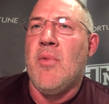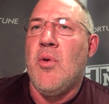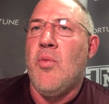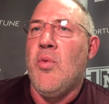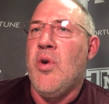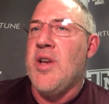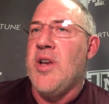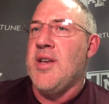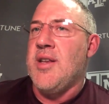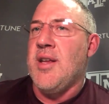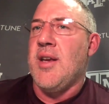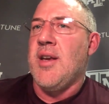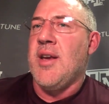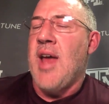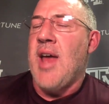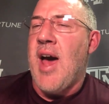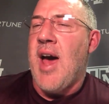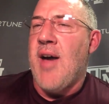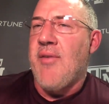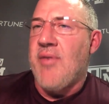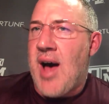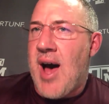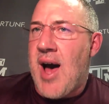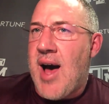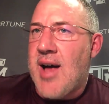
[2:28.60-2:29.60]
We didn't
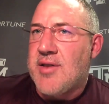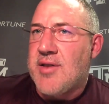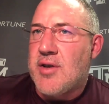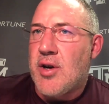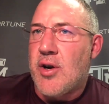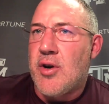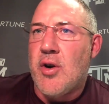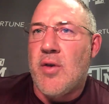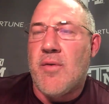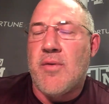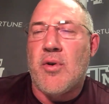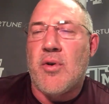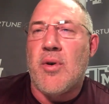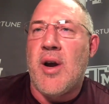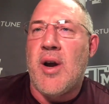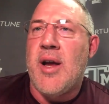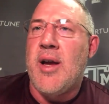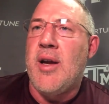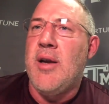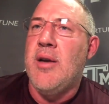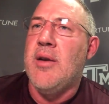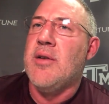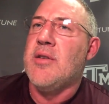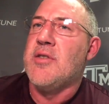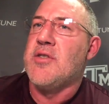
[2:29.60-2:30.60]
have a high turnover
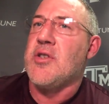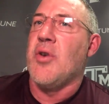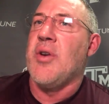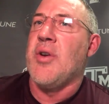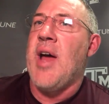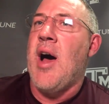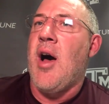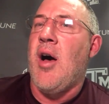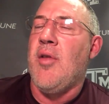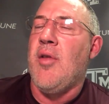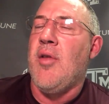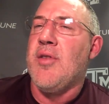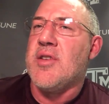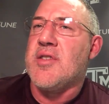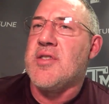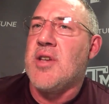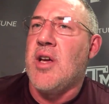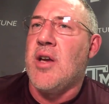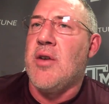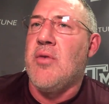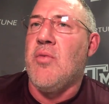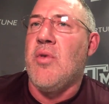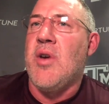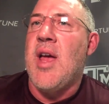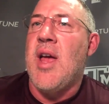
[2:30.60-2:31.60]
rate. So now all of a
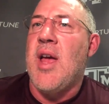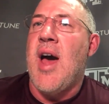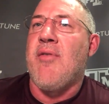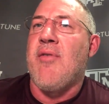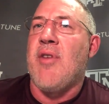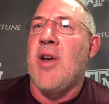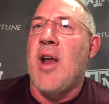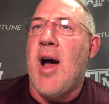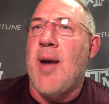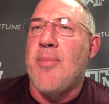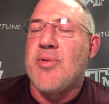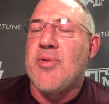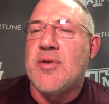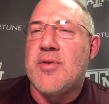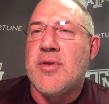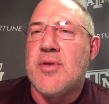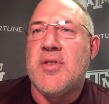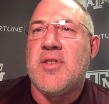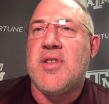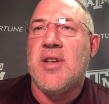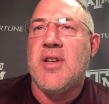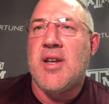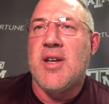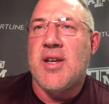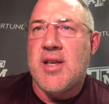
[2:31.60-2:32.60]
sudden we have an
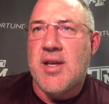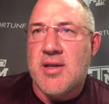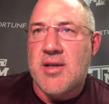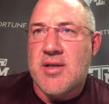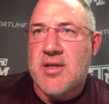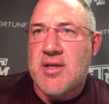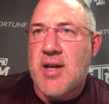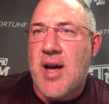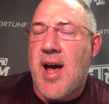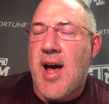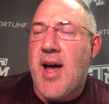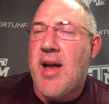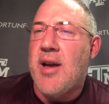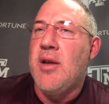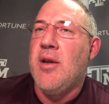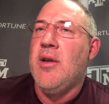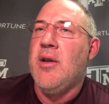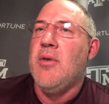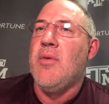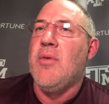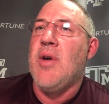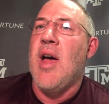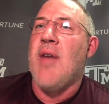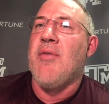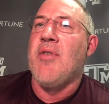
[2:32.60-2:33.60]
opportunity to get a shot.
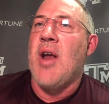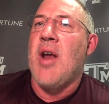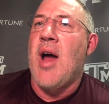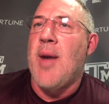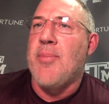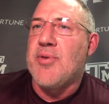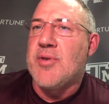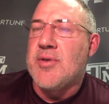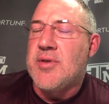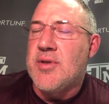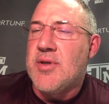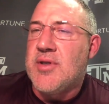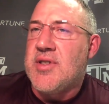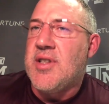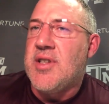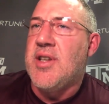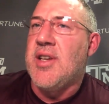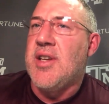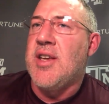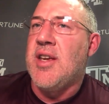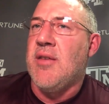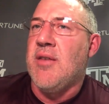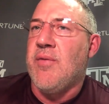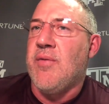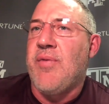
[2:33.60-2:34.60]
We have an opportunity to
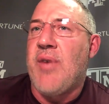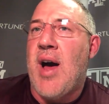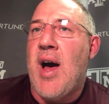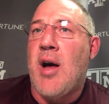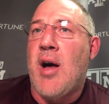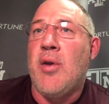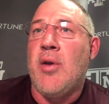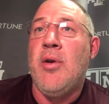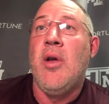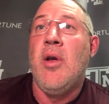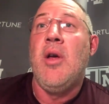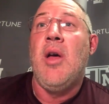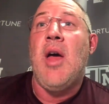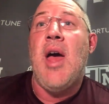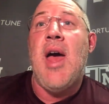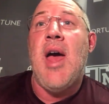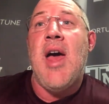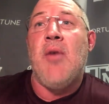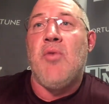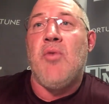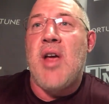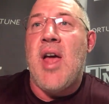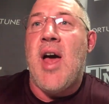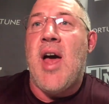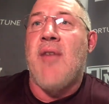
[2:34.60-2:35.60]
get fouled,
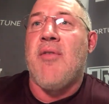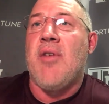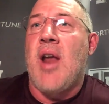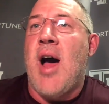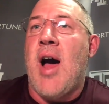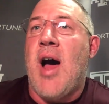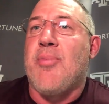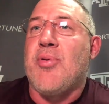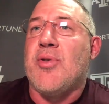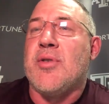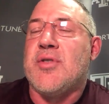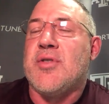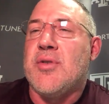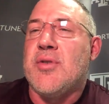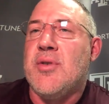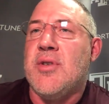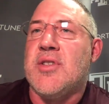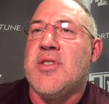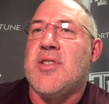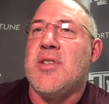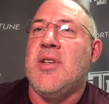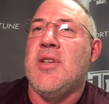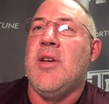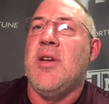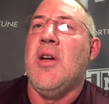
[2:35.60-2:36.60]
and we have an
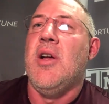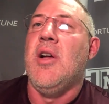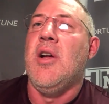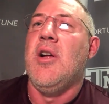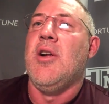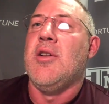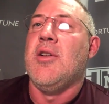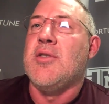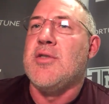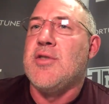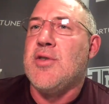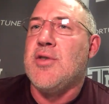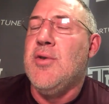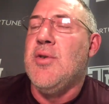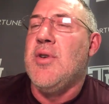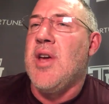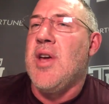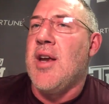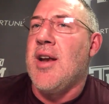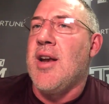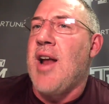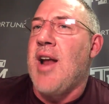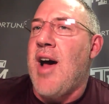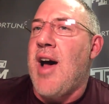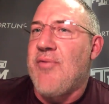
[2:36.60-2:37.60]
opportunity to
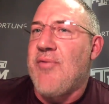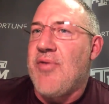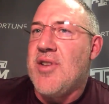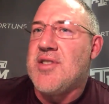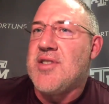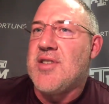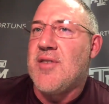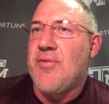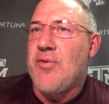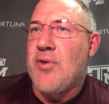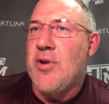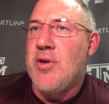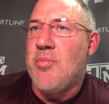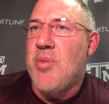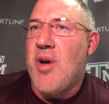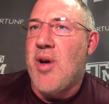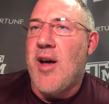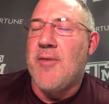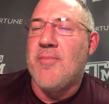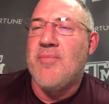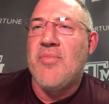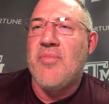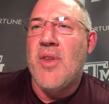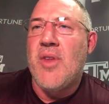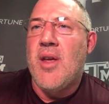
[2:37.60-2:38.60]
get an offensive
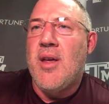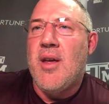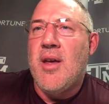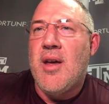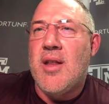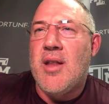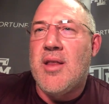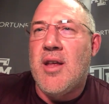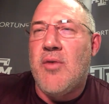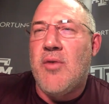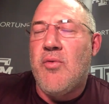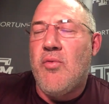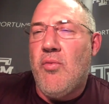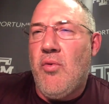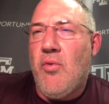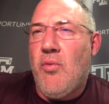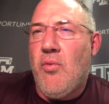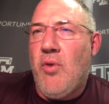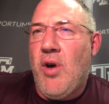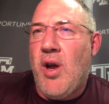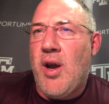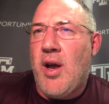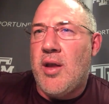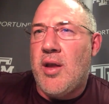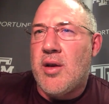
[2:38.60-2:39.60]
rebound. And then
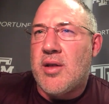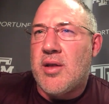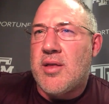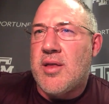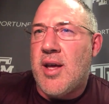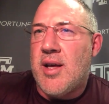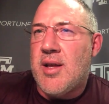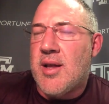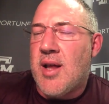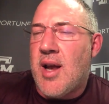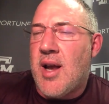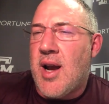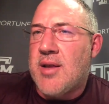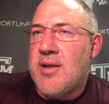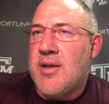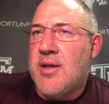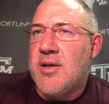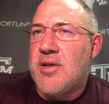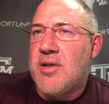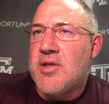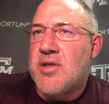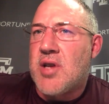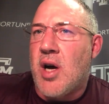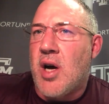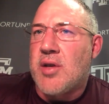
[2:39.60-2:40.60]
one other thing that I
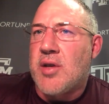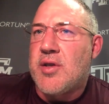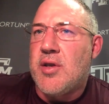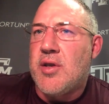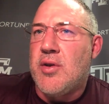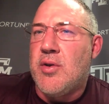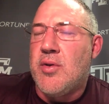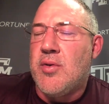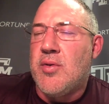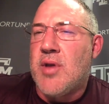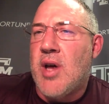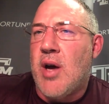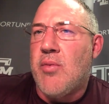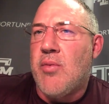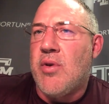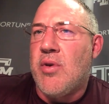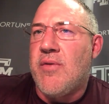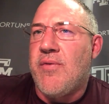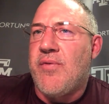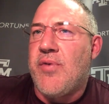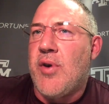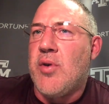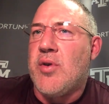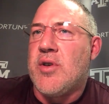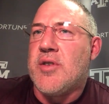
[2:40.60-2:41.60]
didn't talk to you that we
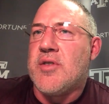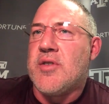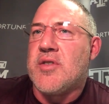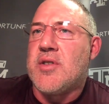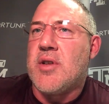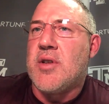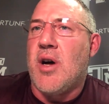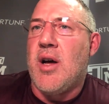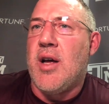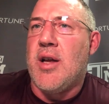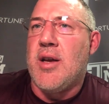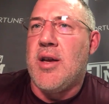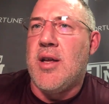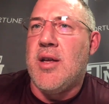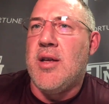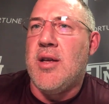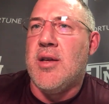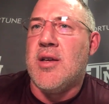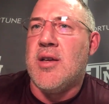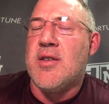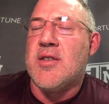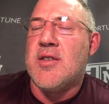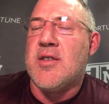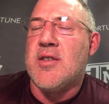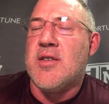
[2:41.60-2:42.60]
focused on
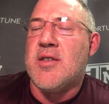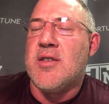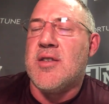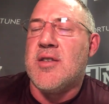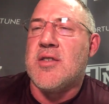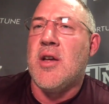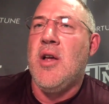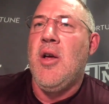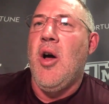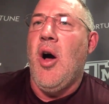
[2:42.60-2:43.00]
is